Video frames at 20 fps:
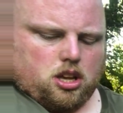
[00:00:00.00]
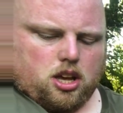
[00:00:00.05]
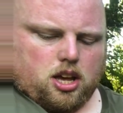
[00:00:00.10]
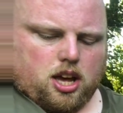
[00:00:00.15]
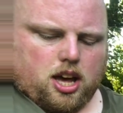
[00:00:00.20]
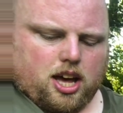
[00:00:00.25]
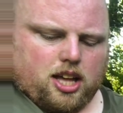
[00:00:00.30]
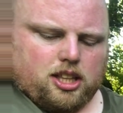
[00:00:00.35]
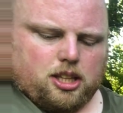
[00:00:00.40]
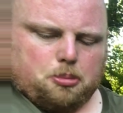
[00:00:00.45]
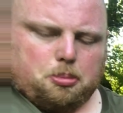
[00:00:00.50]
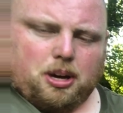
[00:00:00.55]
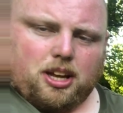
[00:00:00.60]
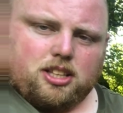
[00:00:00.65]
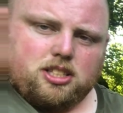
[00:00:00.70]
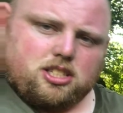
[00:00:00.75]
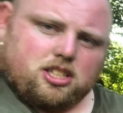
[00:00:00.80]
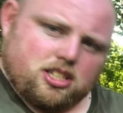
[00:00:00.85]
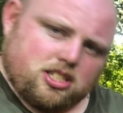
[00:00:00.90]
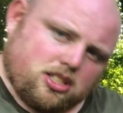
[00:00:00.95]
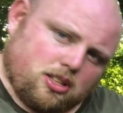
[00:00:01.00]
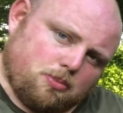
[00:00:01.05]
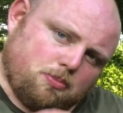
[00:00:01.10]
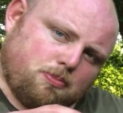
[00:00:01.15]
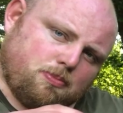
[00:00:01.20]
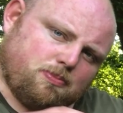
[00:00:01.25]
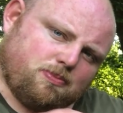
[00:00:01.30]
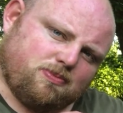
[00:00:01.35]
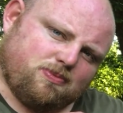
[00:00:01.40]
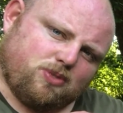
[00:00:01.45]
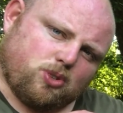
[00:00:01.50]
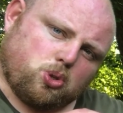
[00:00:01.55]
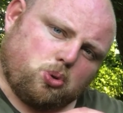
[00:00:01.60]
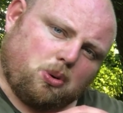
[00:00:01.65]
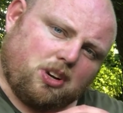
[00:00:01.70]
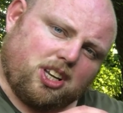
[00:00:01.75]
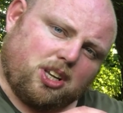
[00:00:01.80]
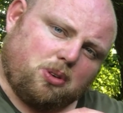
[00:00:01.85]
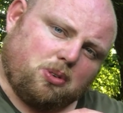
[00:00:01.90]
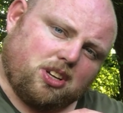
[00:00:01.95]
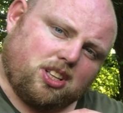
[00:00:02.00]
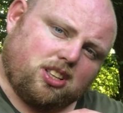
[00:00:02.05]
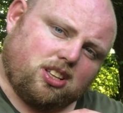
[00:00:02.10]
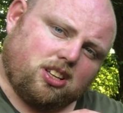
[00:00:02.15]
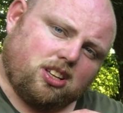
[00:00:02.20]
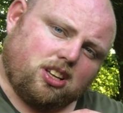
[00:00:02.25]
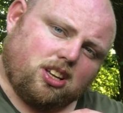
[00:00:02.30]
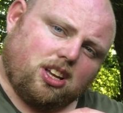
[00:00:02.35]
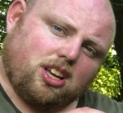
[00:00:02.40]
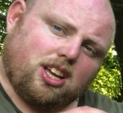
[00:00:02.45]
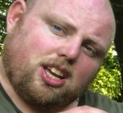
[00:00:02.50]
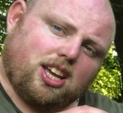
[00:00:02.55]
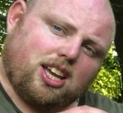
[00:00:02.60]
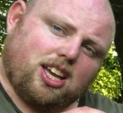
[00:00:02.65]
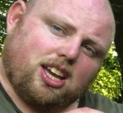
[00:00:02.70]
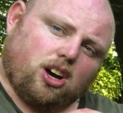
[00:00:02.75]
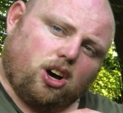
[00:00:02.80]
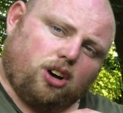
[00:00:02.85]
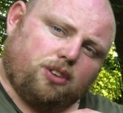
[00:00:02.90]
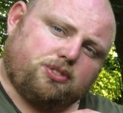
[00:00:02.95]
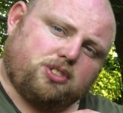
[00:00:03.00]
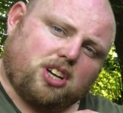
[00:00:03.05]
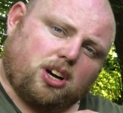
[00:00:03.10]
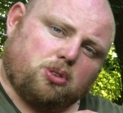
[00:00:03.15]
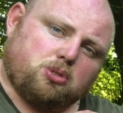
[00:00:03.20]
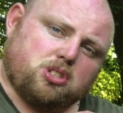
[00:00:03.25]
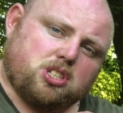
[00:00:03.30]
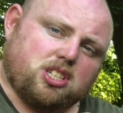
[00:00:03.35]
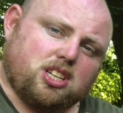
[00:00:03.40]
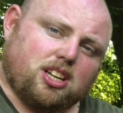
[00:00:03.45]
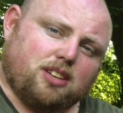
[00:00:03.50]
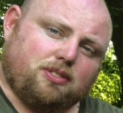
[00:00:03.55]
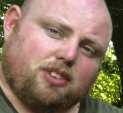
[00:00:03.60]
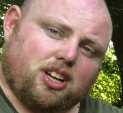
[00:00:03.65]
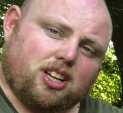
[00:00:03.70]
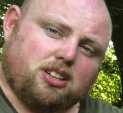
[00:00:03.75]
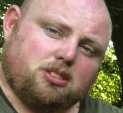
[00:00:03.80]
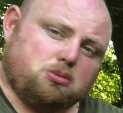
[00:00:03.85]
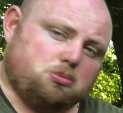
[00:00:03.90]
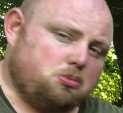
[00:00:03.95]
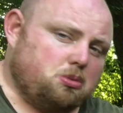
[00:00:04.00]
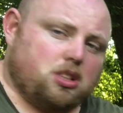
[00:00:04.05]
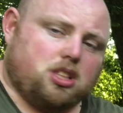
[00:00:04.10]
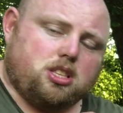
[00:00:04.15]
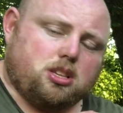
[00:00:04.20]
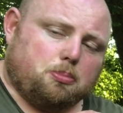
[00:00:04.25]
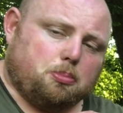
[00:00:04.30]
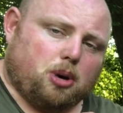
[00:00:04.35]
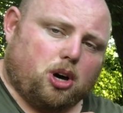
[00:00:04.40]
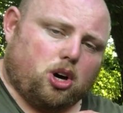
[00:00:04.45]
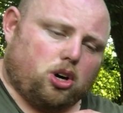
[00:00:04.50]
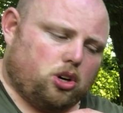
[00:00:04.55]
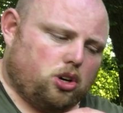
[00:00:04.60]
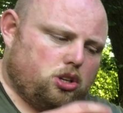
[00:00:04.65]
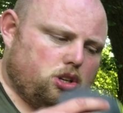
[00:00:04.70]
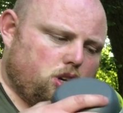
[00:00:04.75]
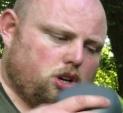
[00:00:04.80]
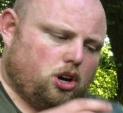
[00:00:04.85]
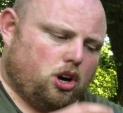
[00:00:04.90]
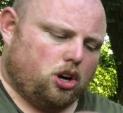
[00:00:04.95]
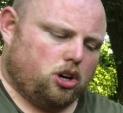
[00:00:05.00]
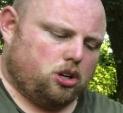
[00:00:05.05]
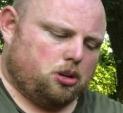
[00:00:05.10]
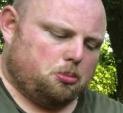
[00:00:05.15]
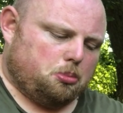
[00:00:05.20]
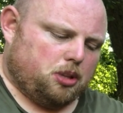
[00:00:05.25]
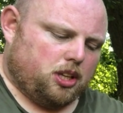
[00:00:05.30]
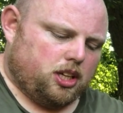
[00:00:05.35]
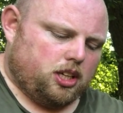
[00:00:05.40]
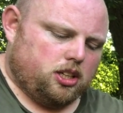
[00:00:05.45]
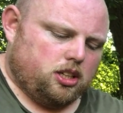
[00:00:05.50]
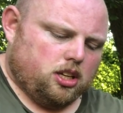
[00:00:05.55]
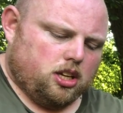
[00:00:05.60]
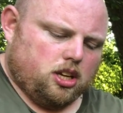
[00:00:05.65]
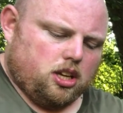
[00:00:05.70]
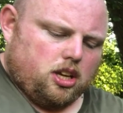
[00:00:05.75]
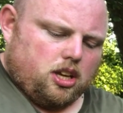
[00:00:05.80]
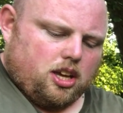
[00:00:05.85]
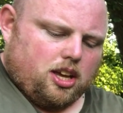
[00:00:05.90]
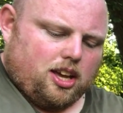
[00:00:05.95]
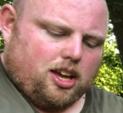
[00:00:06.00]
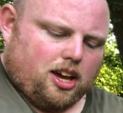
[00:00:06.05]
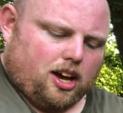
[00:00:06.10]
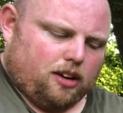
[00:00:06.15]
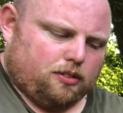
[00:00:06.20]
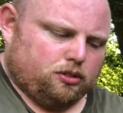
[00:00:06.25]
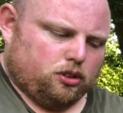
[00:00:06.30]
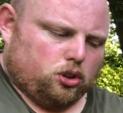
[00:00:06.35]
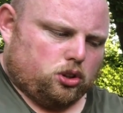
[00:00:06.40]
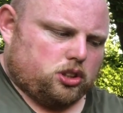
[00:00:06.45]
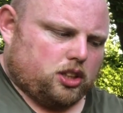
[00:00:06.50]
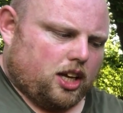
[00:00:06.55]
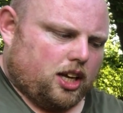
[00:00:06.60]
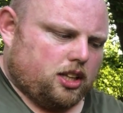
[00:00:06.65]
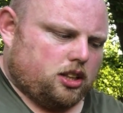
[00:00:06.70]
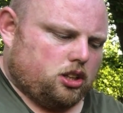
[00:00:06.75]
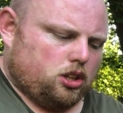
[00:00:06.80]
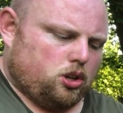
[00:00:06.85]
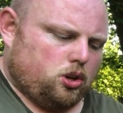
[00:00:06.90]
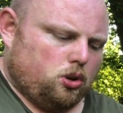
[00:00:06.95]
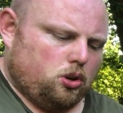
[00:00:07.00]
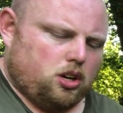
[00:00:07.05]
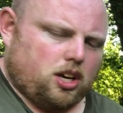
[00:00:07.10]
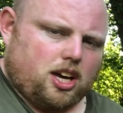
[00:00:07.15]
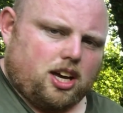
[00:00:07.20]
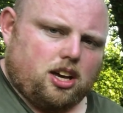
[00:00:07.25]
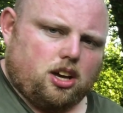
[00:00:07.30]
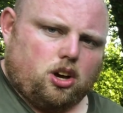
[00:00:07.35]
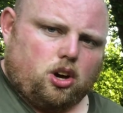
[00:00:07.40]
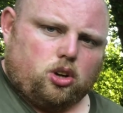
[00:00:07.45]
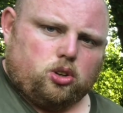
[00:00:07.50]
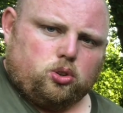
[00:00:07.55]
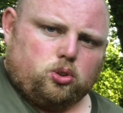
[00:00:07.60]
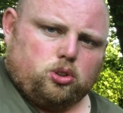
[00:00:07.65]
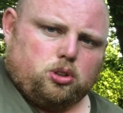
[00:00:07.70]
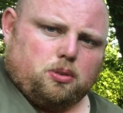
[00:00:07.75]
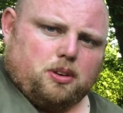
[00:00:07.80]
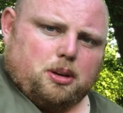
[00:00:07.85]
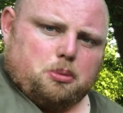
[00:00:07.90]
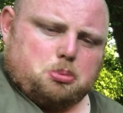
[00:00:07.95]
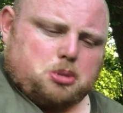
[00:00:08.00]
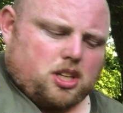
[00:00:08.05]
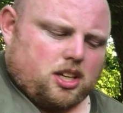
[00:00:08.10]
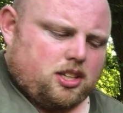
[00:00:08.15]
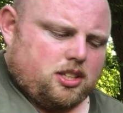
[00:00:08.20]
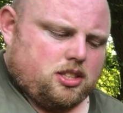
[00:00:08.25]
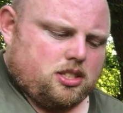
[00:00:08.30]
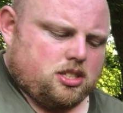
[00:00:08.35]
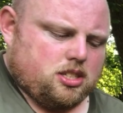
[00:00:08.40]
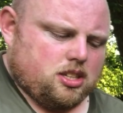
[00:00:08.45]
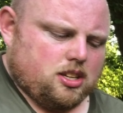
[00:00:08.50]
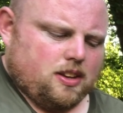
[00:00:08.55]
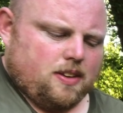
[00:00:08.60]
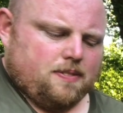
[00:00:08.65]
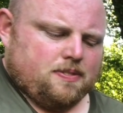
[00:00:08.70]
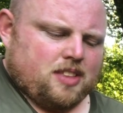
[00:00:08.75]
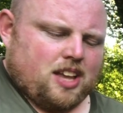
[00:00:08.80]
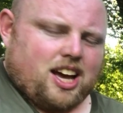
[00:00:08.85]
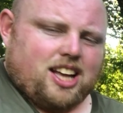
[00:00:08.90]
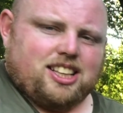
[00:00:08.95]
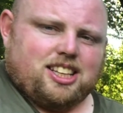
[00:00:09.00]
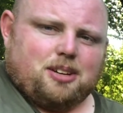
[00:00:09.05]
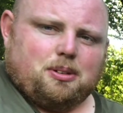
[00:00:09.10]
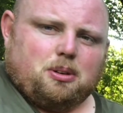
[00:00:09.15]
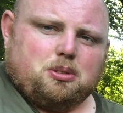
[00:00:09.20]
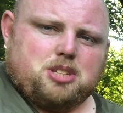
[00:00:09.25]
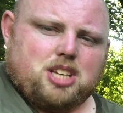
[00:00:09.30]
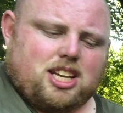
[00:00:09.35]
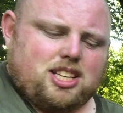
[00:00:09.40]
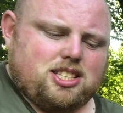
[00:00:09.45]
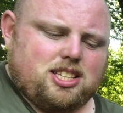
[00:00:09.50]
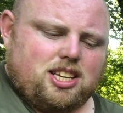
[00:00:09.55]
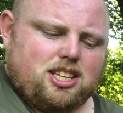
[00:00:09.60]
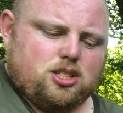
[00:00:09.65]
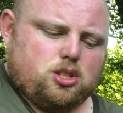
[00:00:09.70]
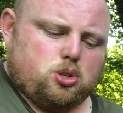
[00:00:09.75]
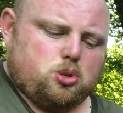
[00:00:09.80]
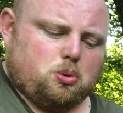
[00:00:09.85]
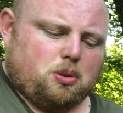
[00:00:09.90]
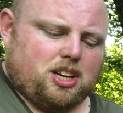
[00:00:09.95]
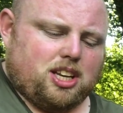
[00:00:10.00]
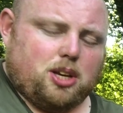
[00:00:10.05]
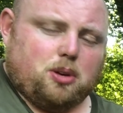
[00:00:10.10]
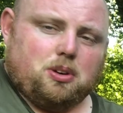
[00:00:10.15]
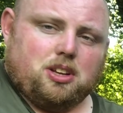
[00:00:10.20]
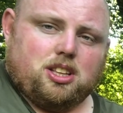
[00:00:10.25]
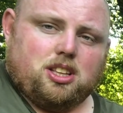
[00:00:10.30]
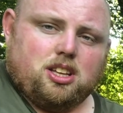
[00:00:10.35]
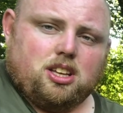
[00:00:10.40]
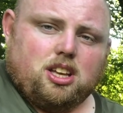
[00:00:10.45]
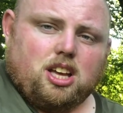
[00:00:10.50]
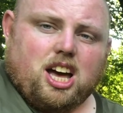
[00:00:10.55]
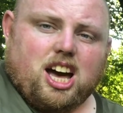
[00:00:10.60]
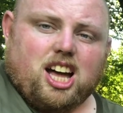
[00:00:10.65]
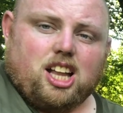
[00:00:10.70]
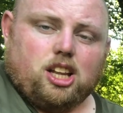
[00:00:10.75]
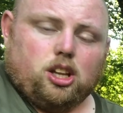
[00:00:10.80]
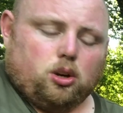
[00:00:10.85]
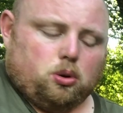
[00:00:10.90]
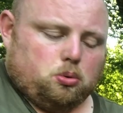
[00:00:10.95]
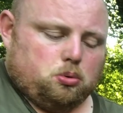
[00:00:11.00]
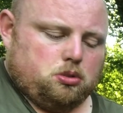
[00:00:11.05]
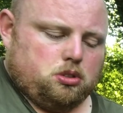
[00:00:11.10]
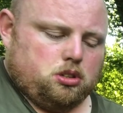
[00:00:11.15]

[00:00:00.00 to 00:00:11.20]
and the pan system for 20 quid off Scousers in a van. It's a bargain, you can't complain. I've looked at the cooker on other websites and they're about 18 to 20 quid alone.